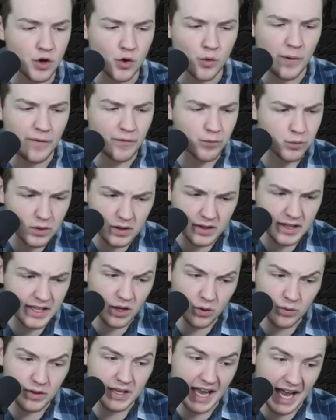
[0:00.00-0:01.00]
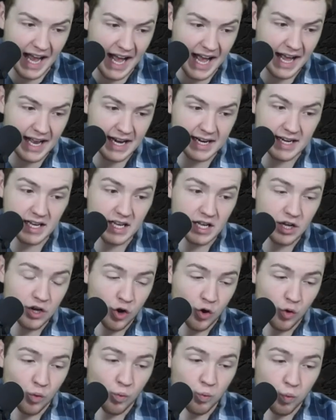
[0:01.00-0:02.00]
We've really only had
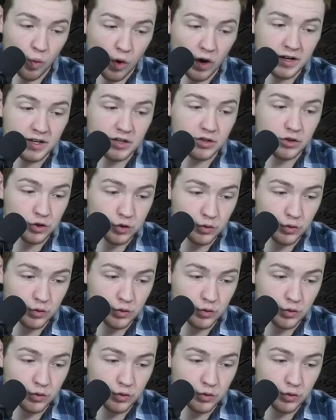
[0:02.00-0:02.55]
one